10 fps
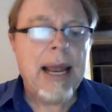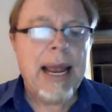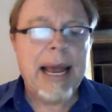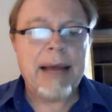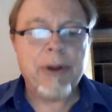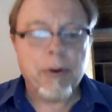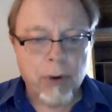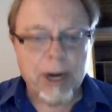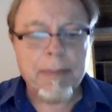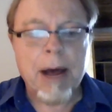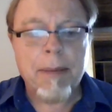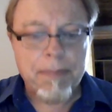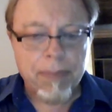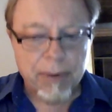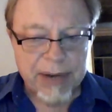And they're worried
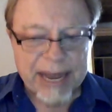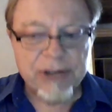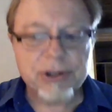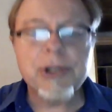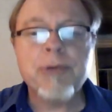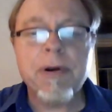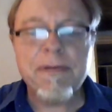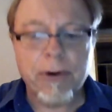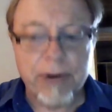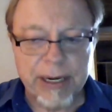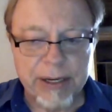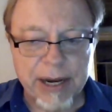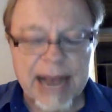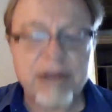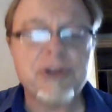about nations reverting to
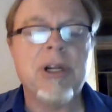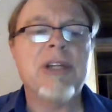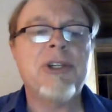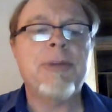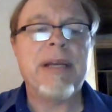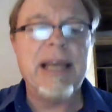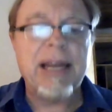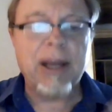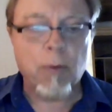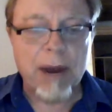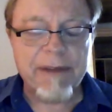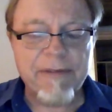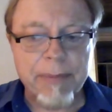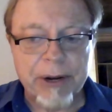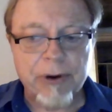nationalism and getting away
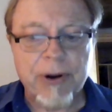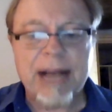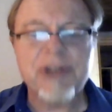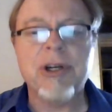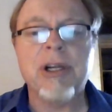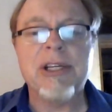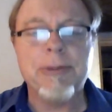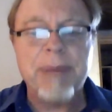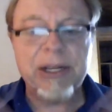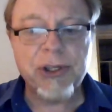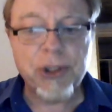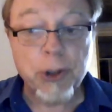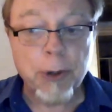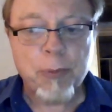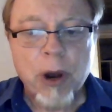from internationalism and
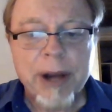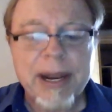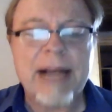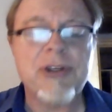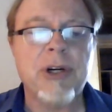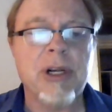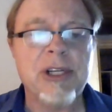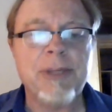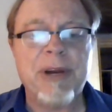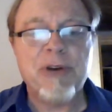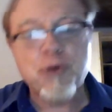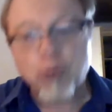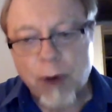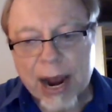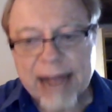supranationalism and
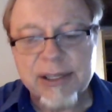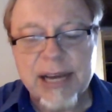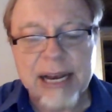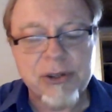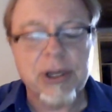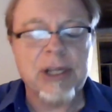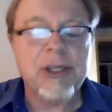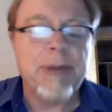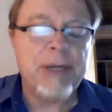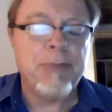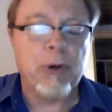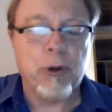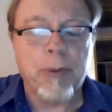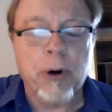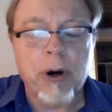transnationalism, as
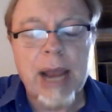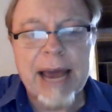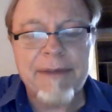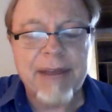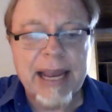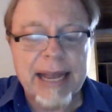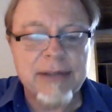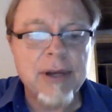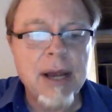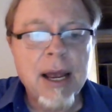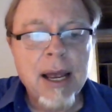Bilderberg advocates.